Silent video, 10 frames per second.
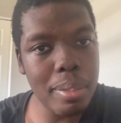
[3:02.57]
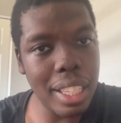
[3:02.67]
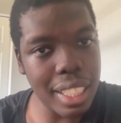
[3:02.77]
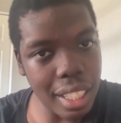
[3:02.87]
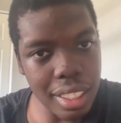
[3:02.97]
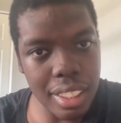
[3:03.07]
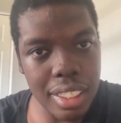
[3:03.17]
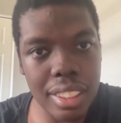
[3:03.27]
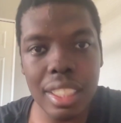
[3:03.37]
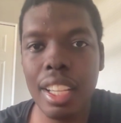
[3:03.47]

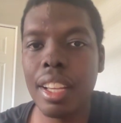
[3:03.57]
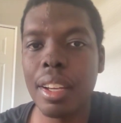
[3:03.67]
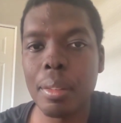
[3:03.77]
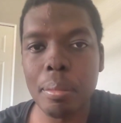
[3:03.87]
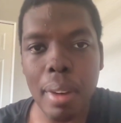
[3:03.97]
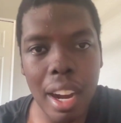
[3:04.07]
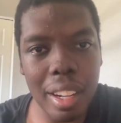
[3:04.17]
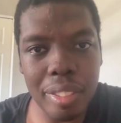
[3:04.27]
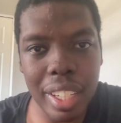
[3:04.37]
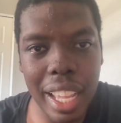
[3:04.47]
Because
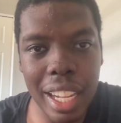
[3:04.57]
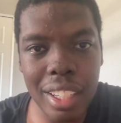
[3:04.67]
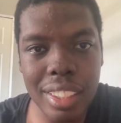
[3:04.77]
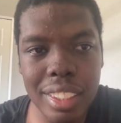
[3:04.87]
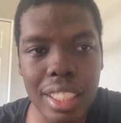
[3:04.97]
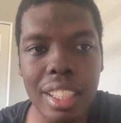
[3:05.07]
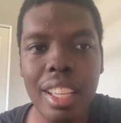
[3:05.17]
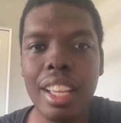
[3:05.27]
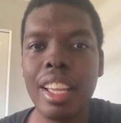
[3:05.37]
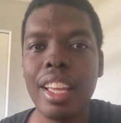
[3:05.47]
Marvin Harrison,